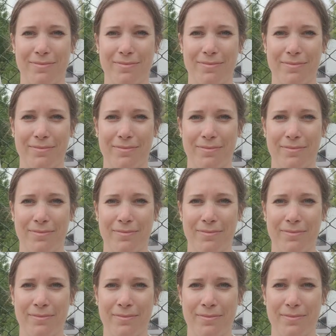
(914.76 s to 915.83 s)

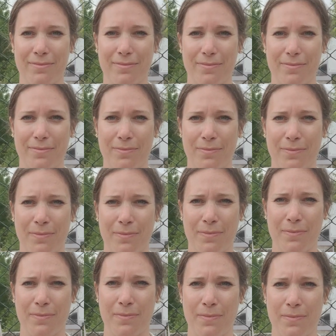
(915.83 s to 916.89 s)

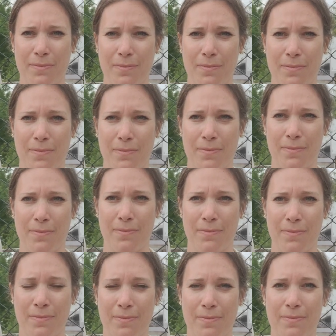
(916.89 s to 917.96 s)

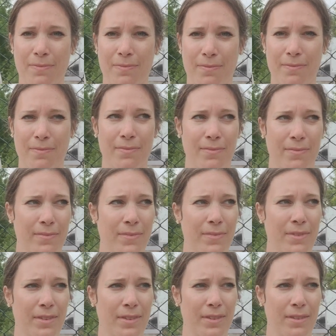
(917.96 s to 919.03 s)

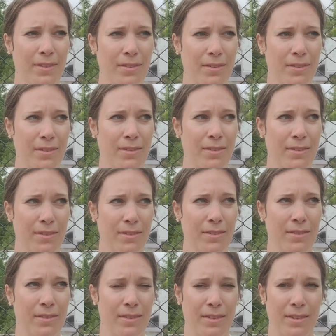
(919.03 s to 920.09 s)

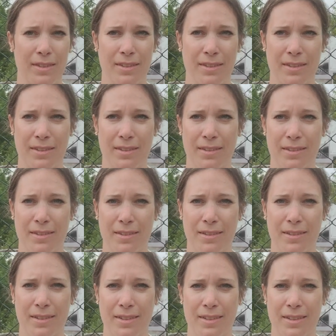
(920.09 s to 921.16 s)

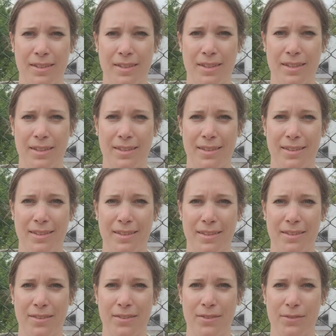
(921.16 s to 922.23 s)

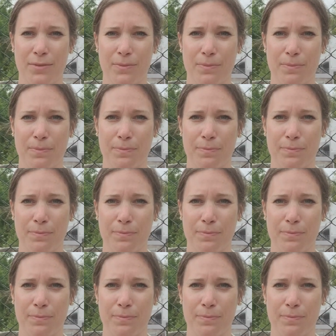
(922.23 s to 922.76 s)
(silent)